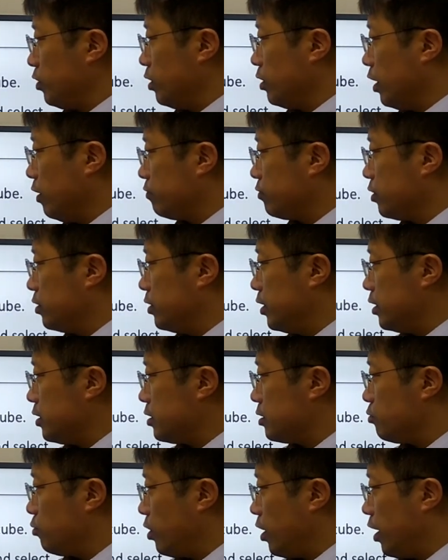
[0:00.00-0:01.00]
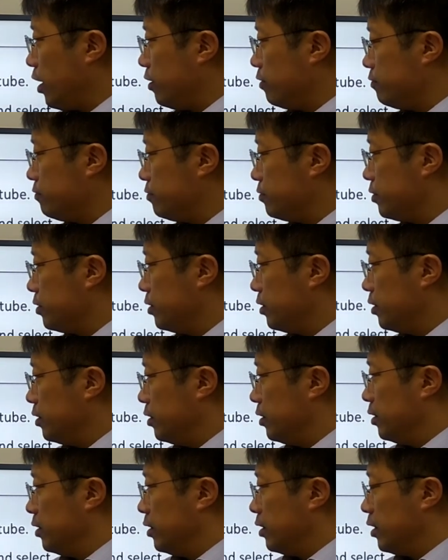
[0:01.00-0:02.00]
after this we have
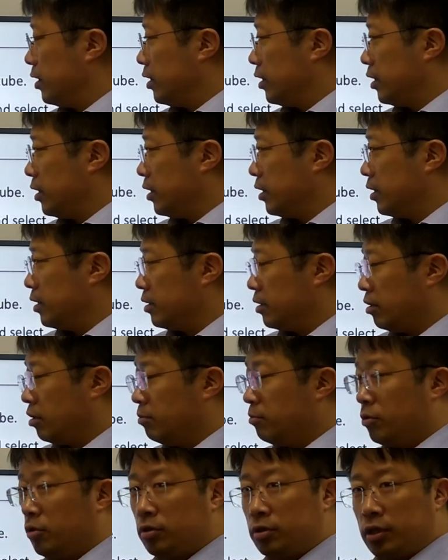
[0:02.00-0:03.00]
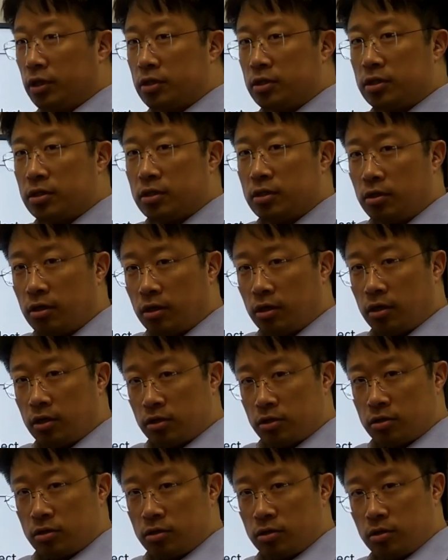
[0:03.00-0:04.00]
among this
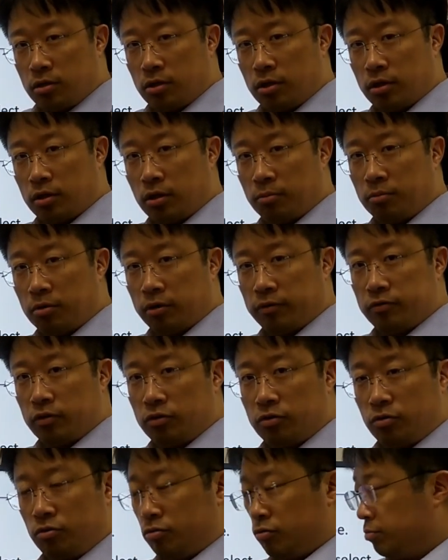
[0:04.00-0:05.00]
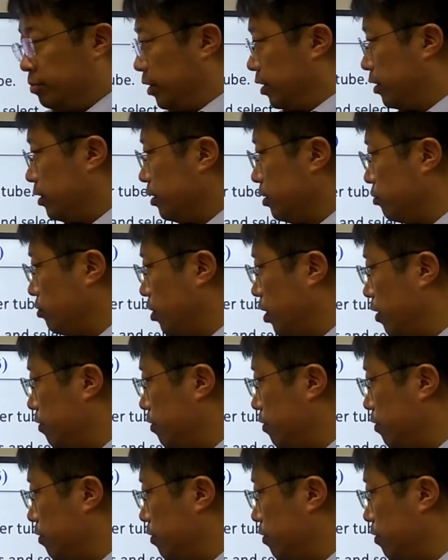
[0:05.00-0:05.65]
number of the tubing, you